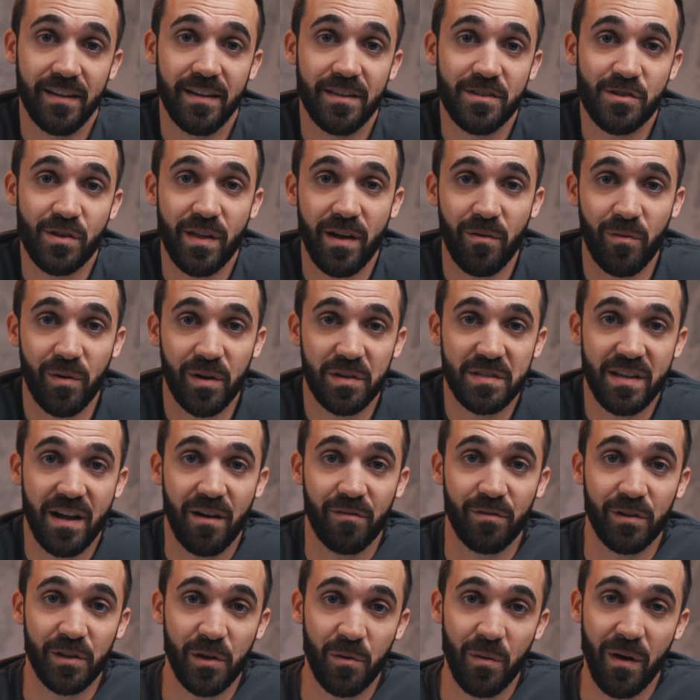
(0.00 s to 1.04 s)
So that works
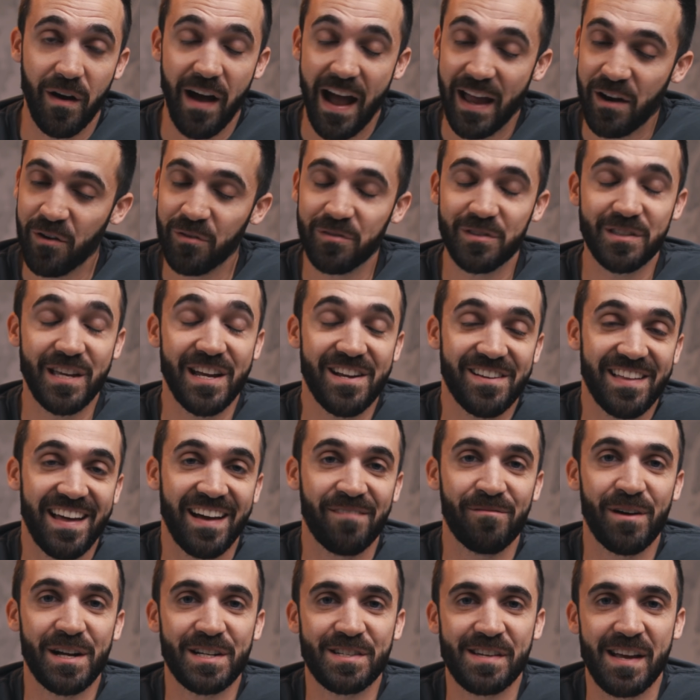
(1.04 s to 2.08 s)
out really well. I don't do
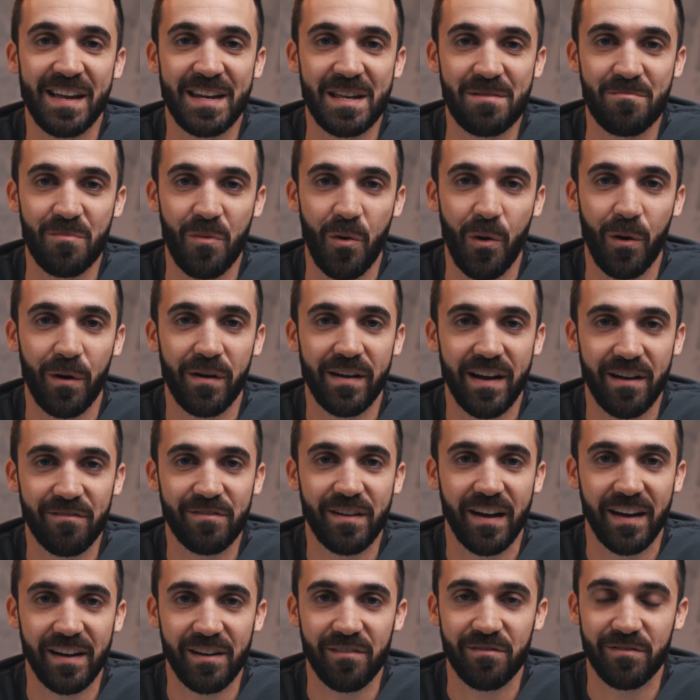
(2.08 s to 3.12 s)
that much anymore. I've
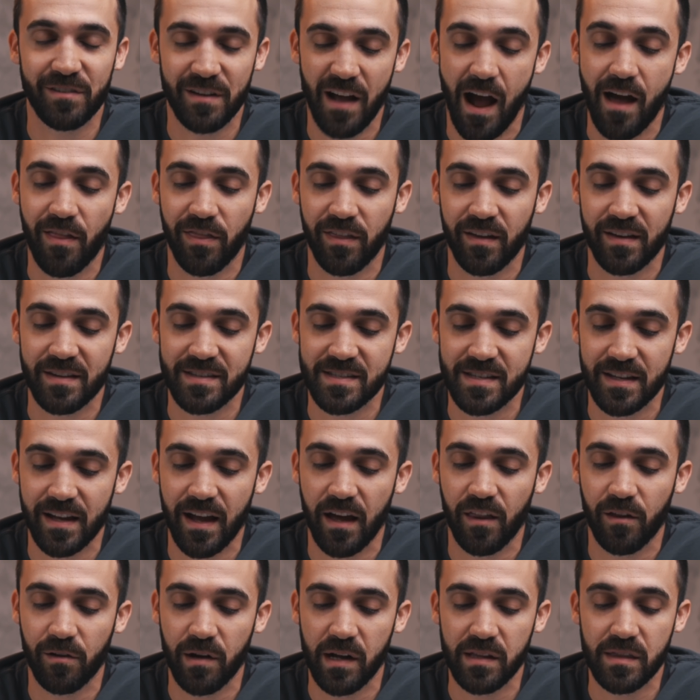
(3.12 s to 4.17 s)
kind of got things
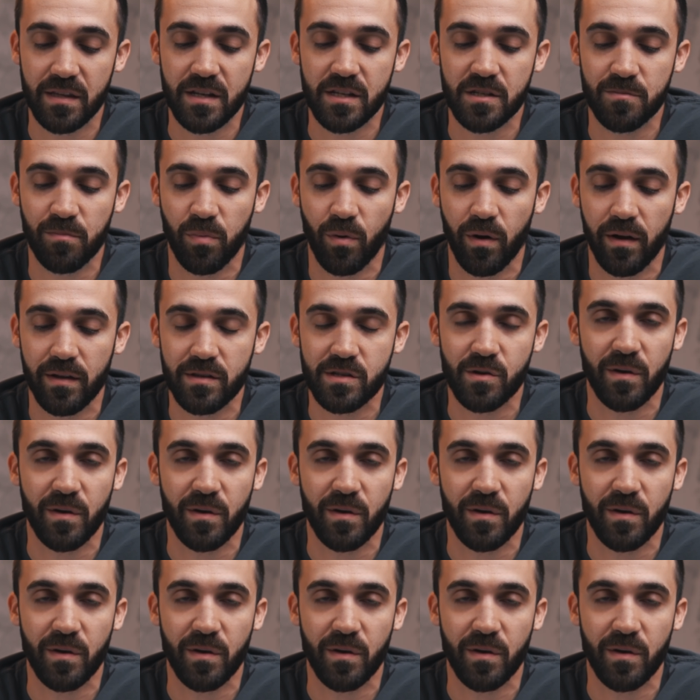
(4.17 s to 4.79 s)
together at this point,